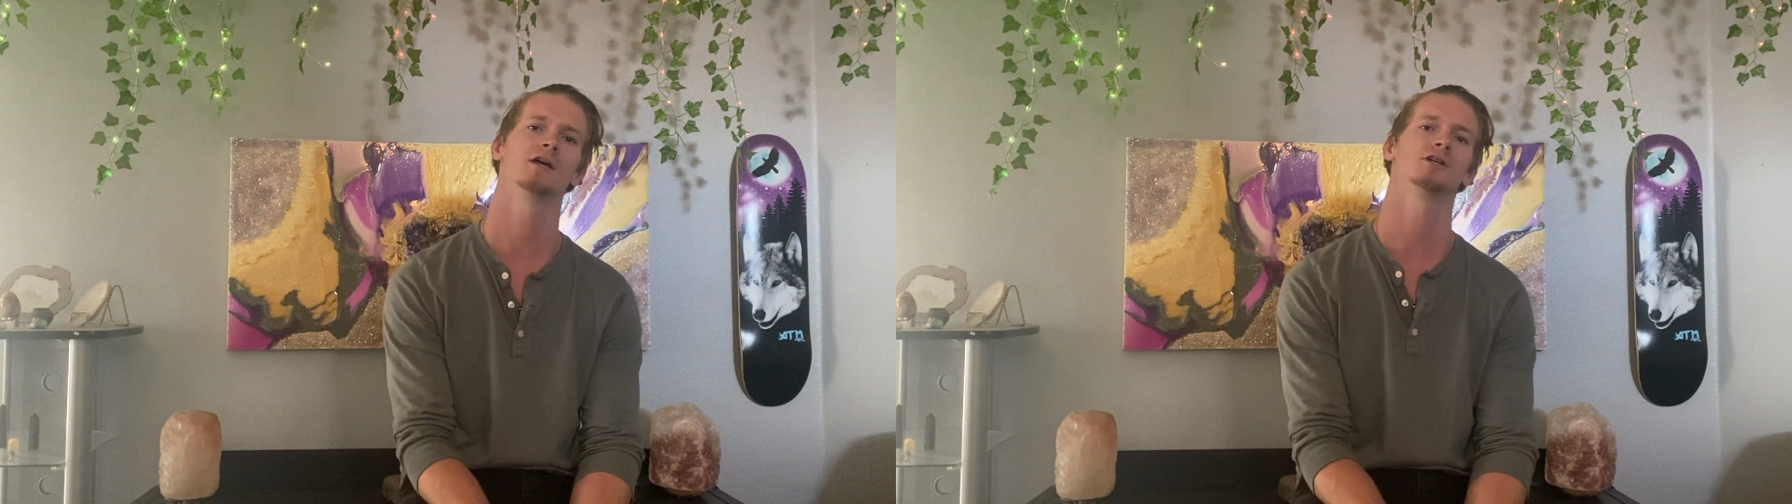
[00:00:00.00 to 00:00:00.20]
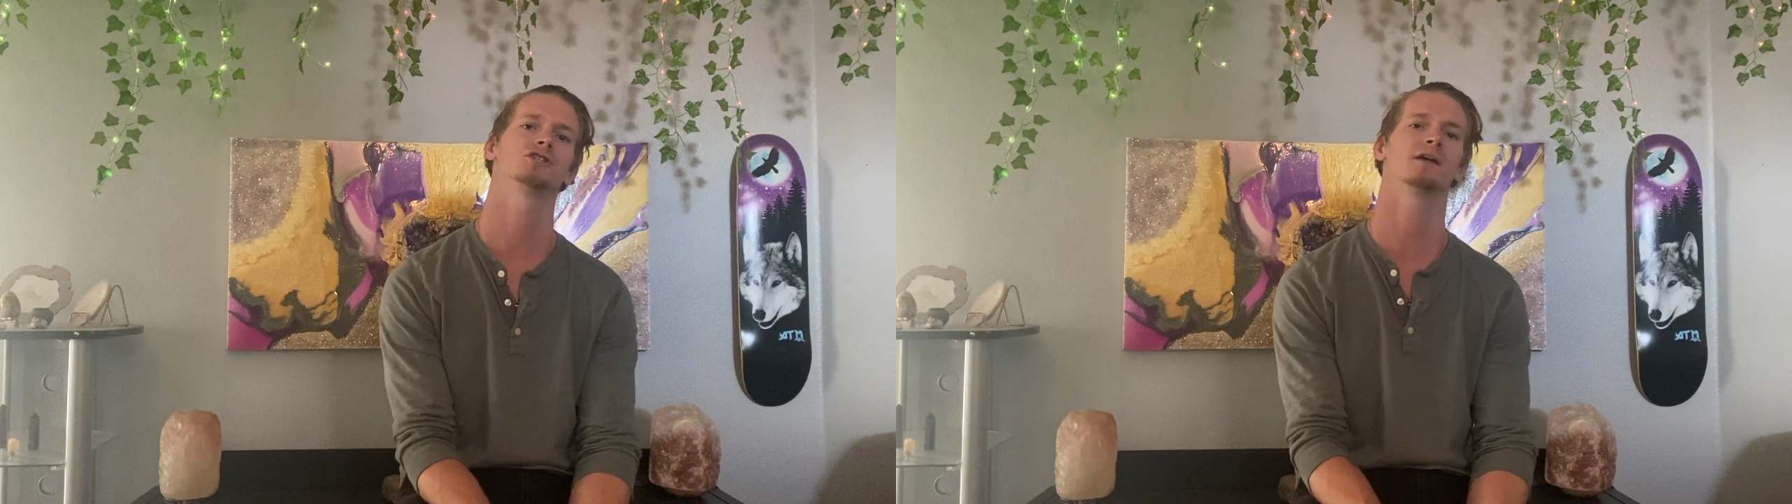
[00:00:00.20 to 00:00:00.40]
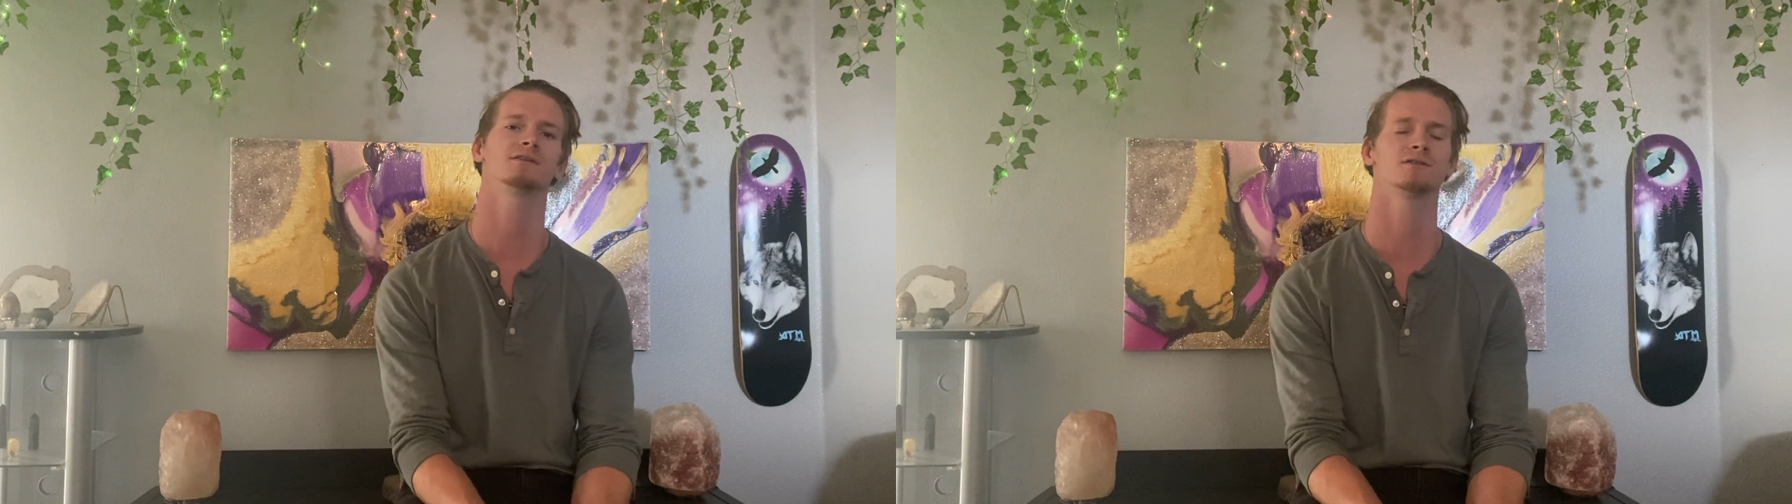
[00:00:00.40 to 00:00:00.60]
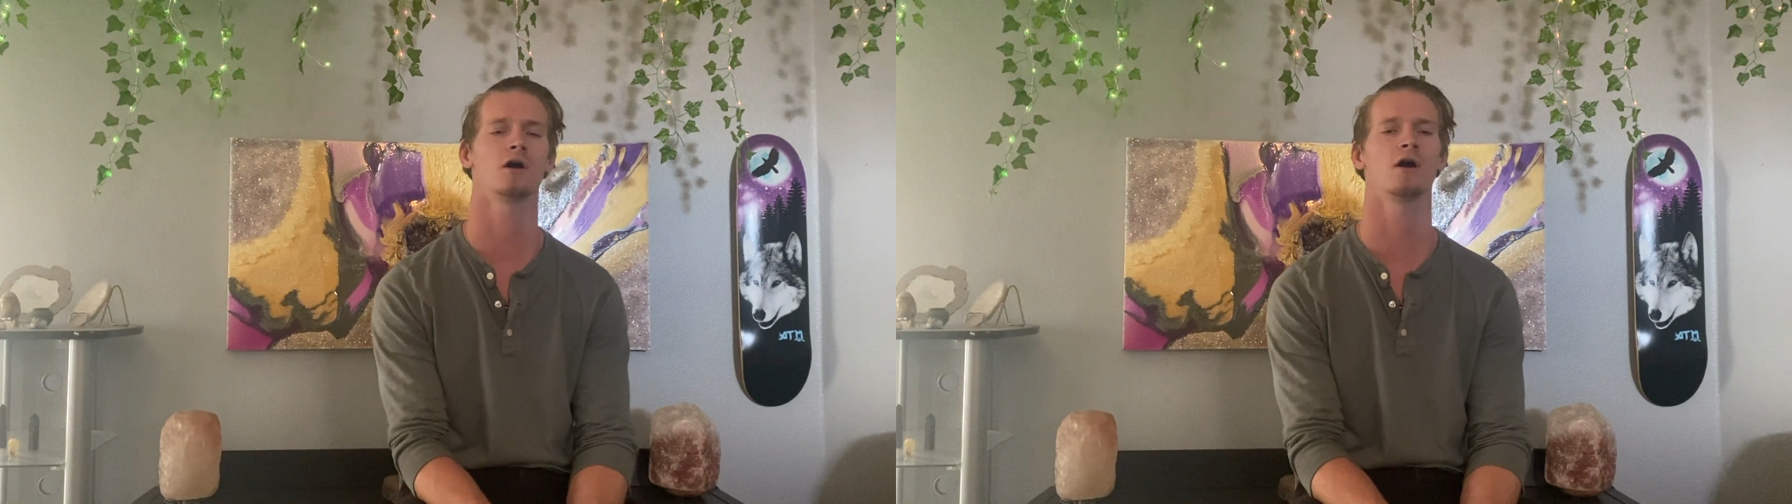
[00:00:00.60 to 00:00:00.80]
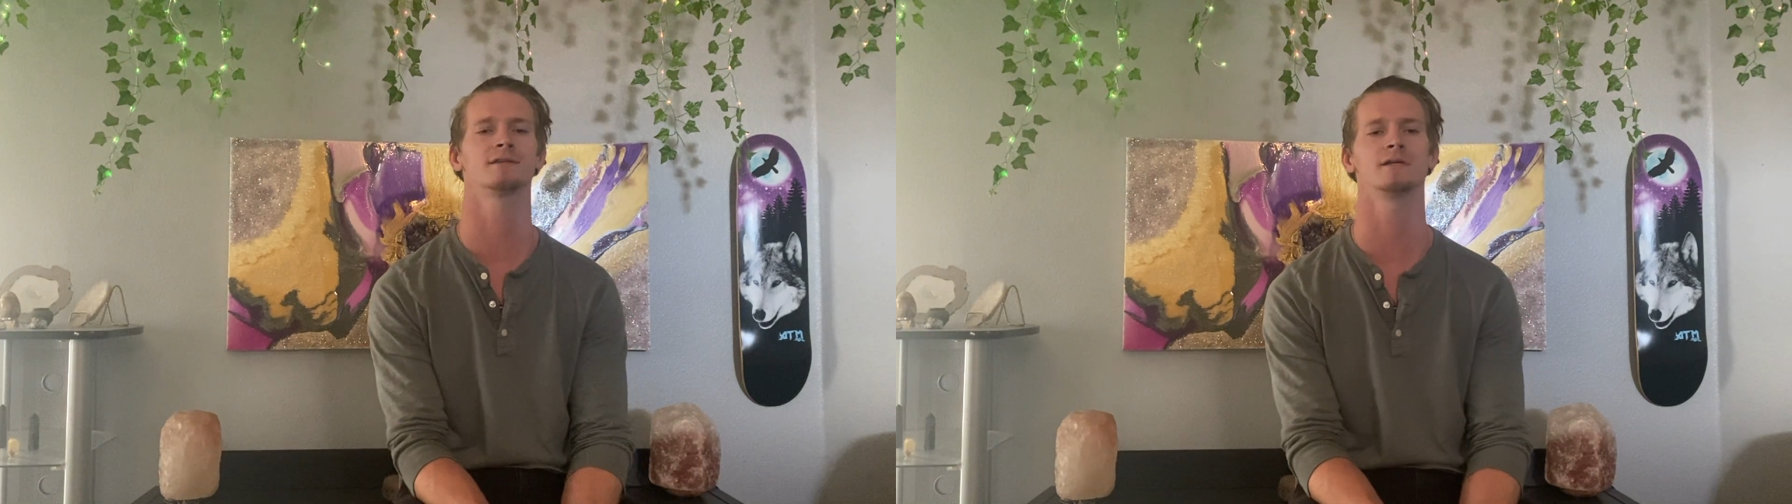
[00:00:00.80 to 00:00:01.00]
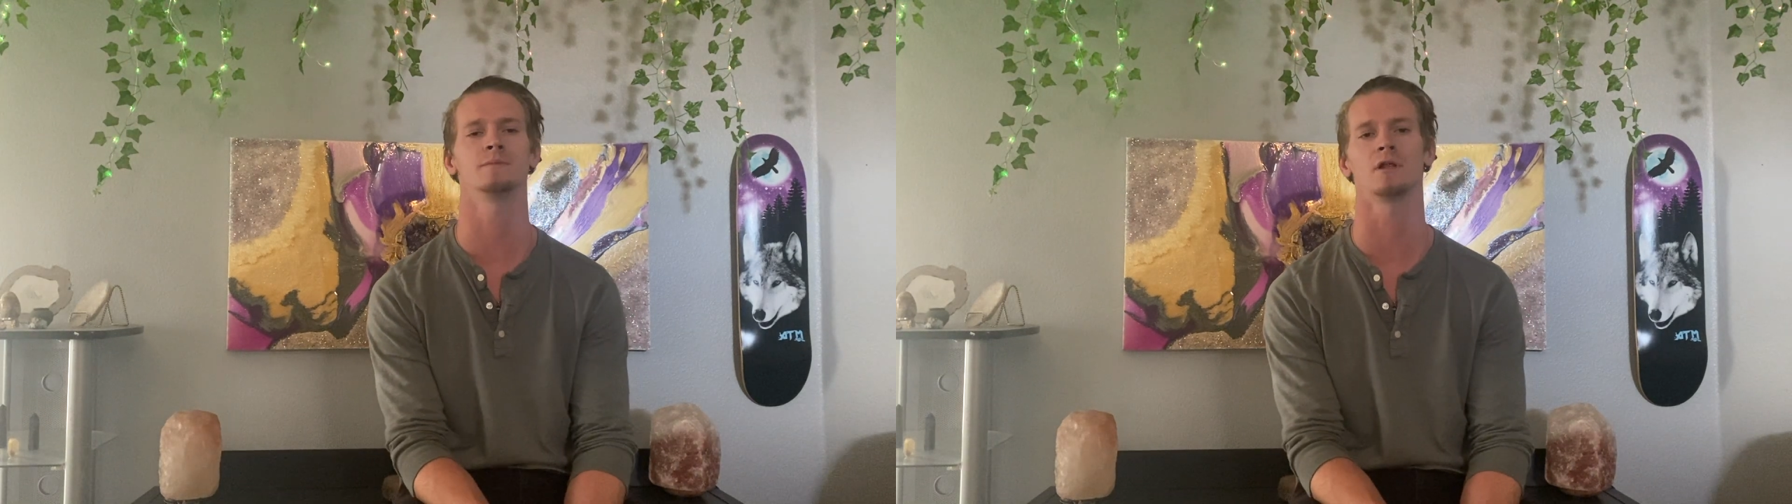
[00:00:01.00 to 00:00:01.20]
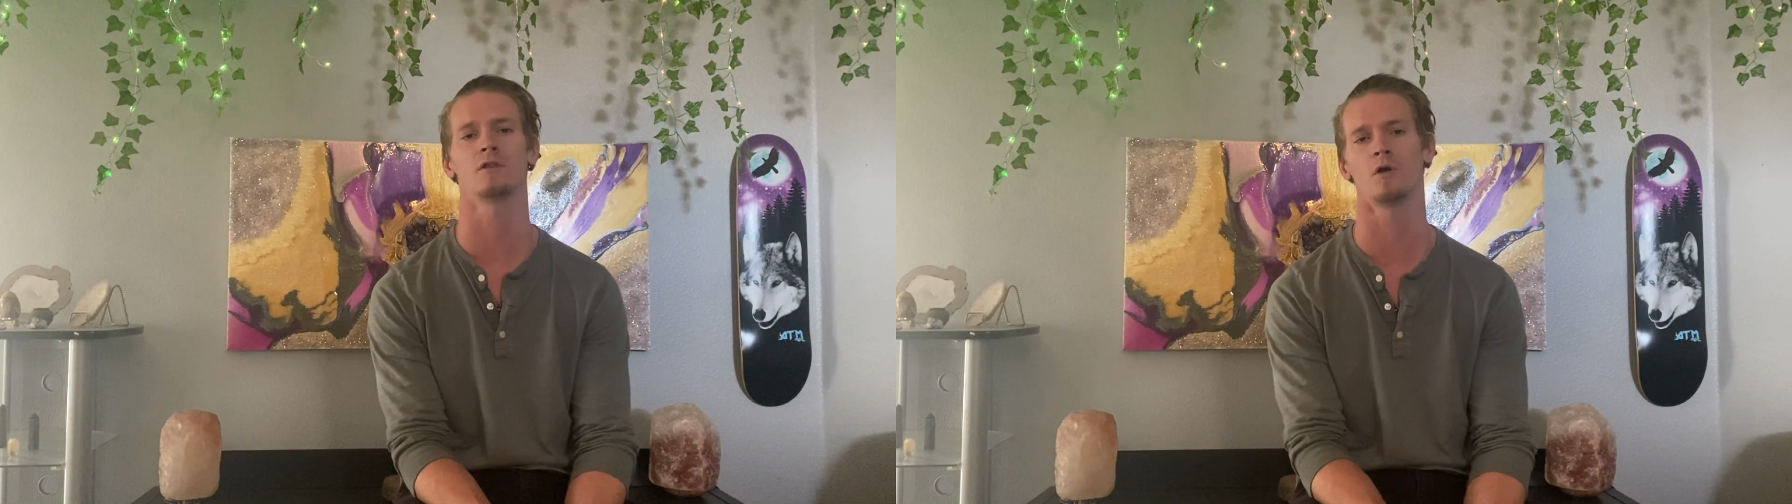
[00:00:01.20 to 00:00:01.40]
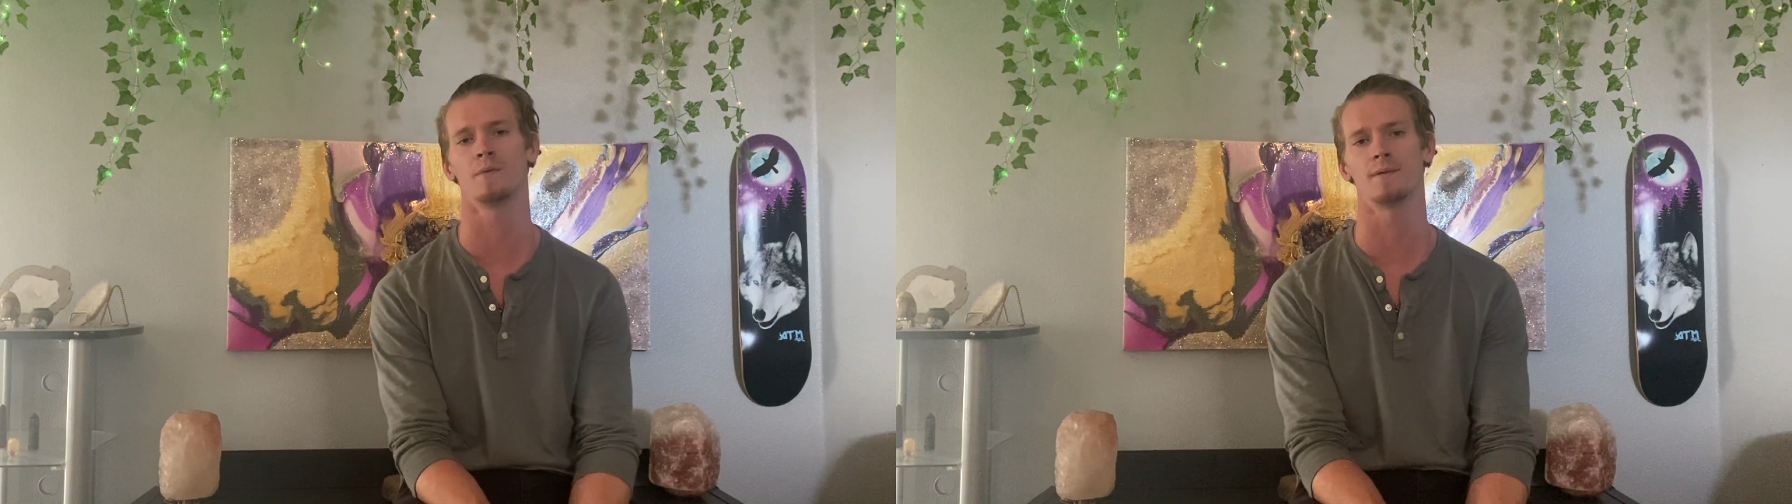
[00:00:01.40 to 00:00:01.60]
chances are it's going to be a
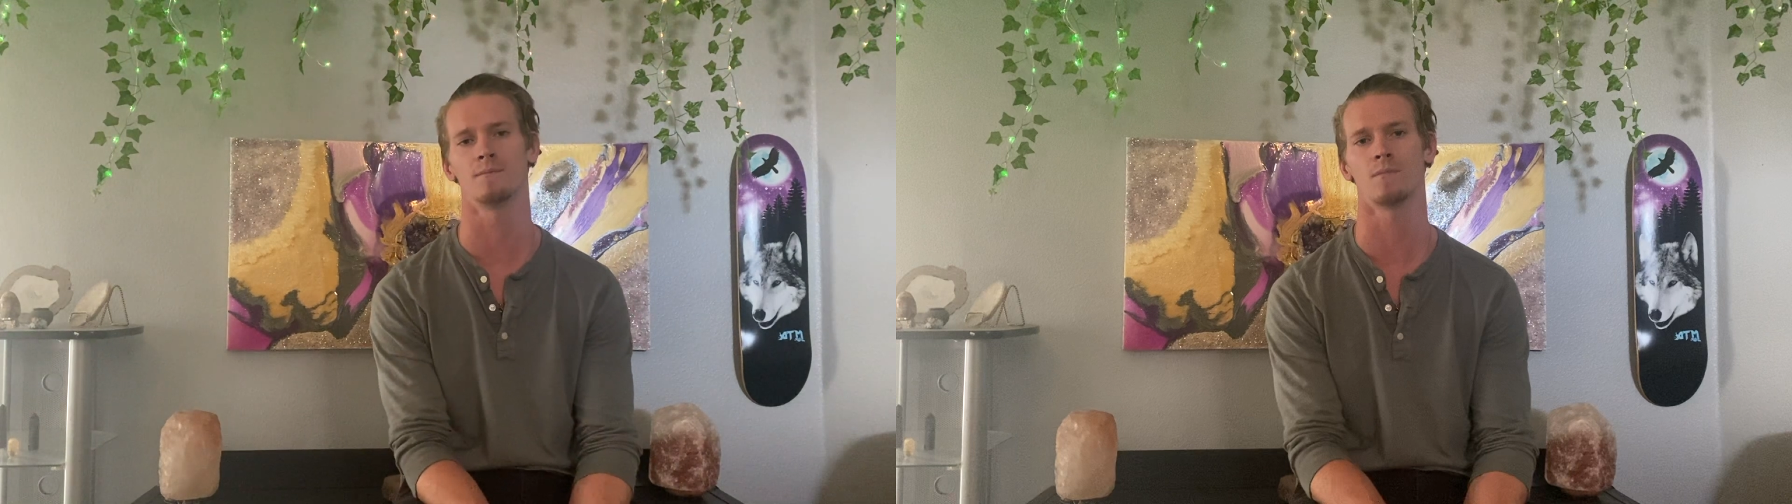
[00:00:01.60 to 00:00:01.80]
little bit